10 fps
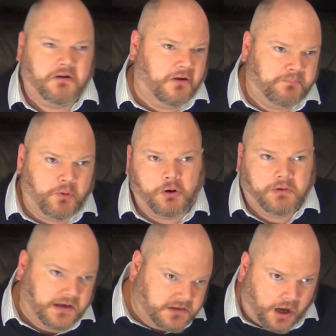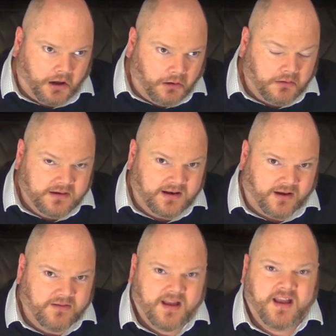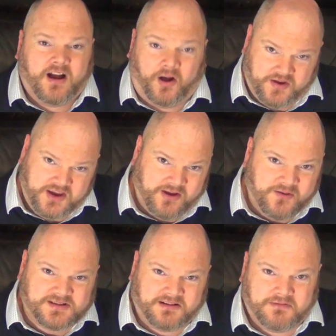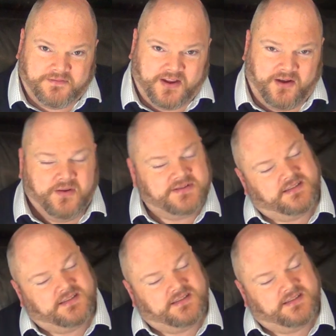oh, boring, dull, you know, on the user reviews.